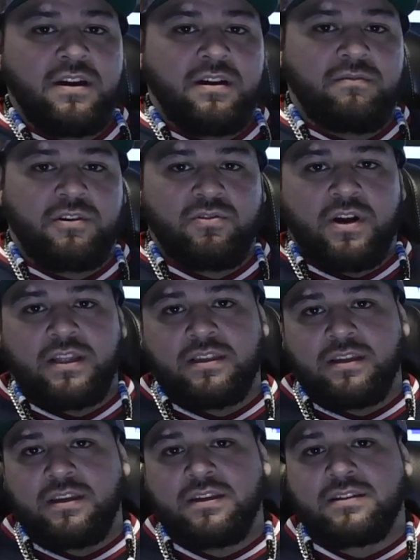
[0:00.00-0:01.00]
I mean, you got
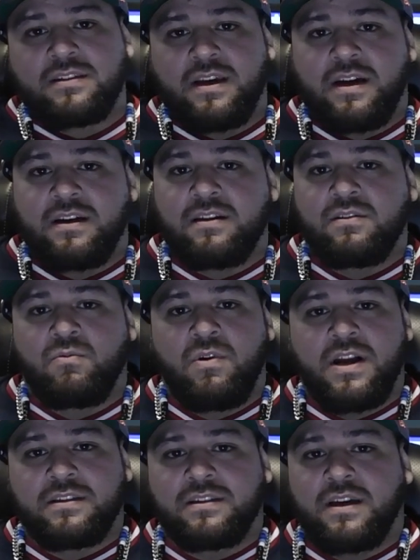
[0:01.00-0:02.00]
the east side and the
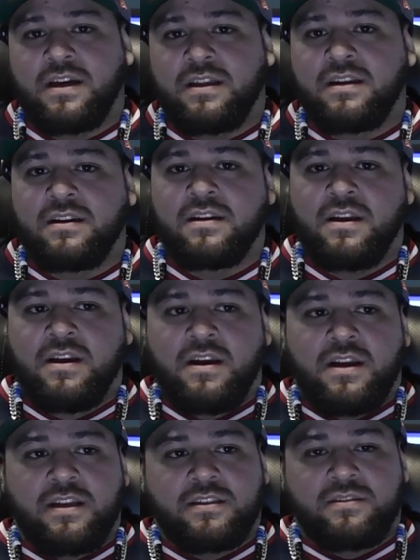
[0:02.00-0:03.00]
west side, and
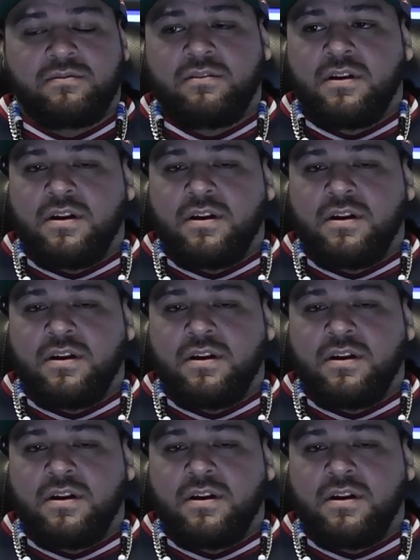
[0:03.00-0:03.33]
it's